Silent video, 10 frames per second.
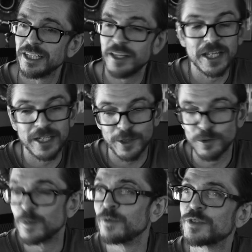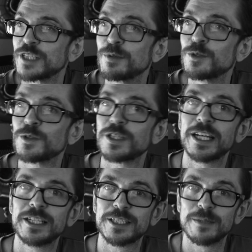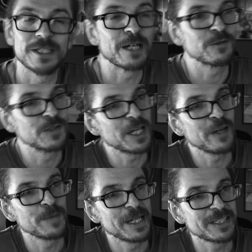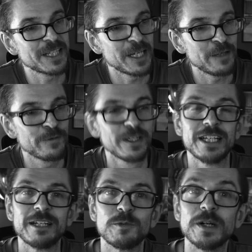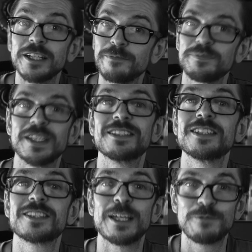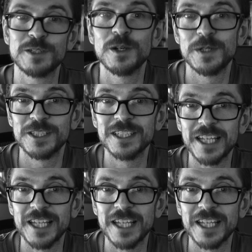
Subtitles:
then a group of saber-toothed tigers comes out of the caveman's cave. Well, is it safe to go into the